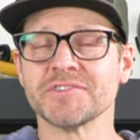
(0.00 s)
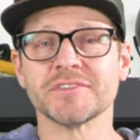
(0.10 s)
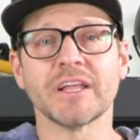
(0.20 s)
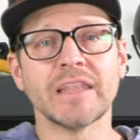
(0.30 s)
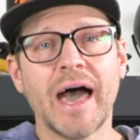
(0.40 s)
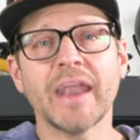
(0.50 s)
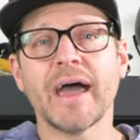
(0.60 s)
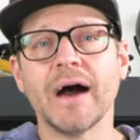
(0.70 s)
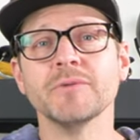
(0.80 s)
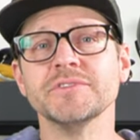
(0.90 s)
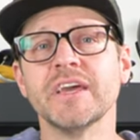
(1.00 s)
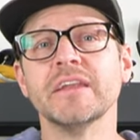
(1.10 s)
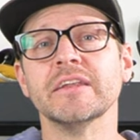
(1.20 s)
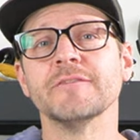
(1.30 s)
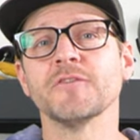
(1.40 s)
There's a lot of
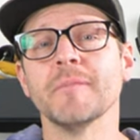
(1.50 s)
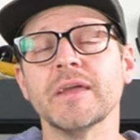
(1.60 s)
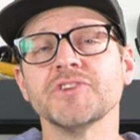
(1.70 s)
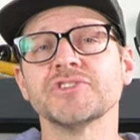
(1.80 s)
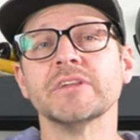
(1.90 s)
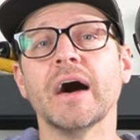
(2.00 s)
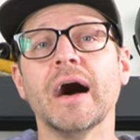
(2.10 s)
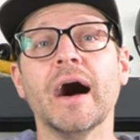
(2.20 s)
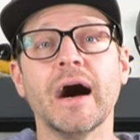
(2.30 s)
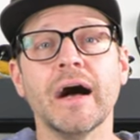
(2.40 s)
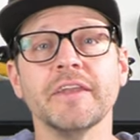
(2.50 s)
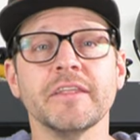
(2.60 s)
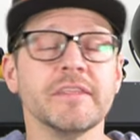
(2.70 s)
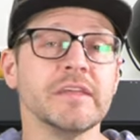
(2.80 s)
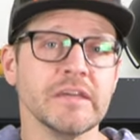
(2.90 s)
outdated information on the